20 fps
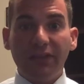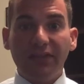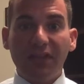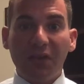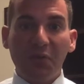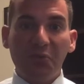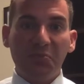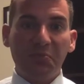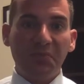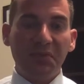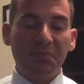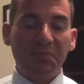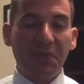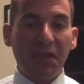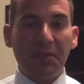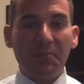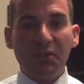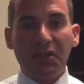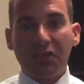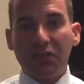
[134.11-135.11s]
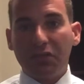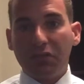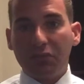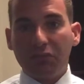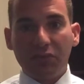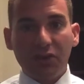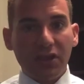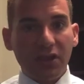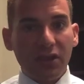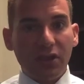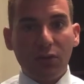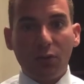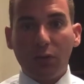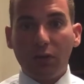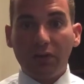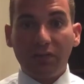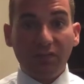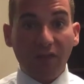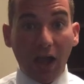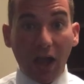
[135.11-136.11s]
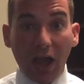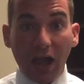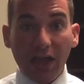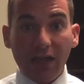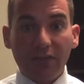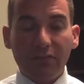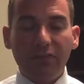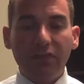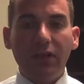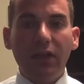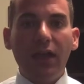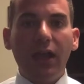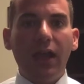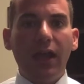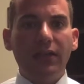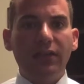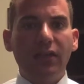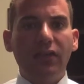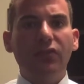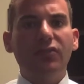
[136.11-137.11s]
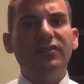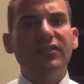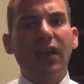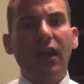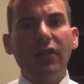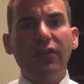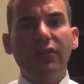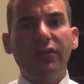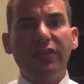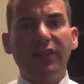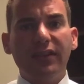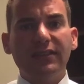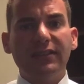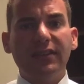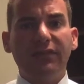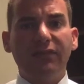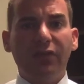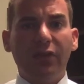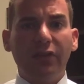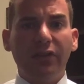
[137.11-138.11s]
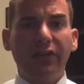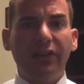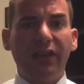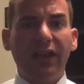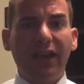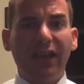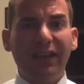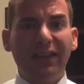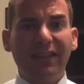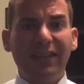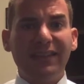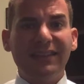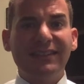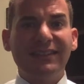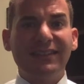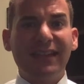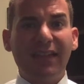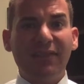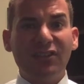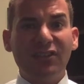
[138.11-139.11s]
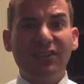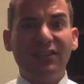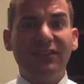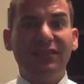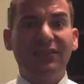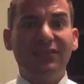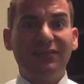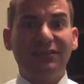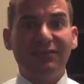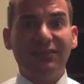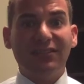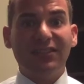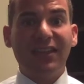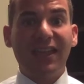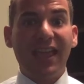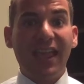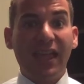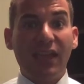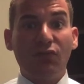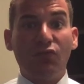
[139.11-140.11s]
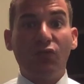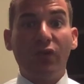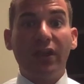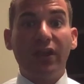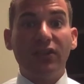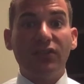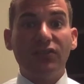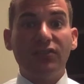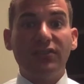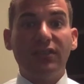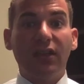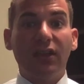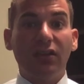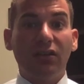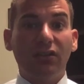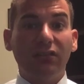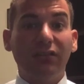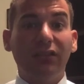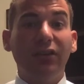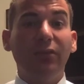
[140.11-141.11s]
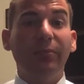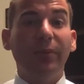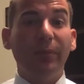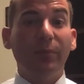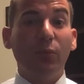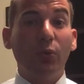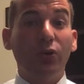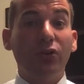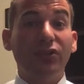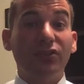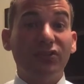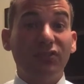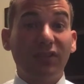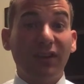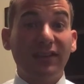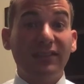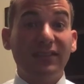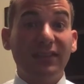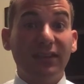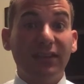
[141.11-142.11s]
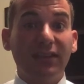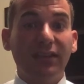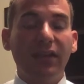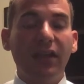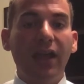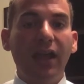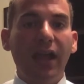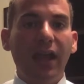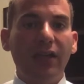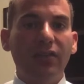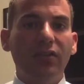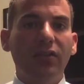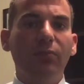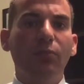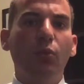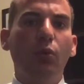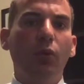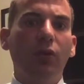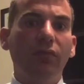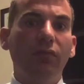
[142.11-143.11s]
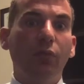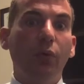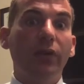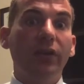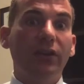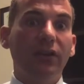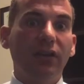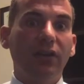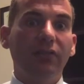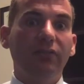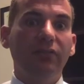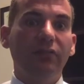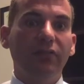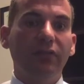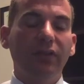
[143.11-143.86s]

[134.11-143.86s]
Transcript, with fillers: That would be maybe a three or a five. And then there's other things that fall in kind of that seven to eight range that are a little bit more distressing and they're more avoidant of.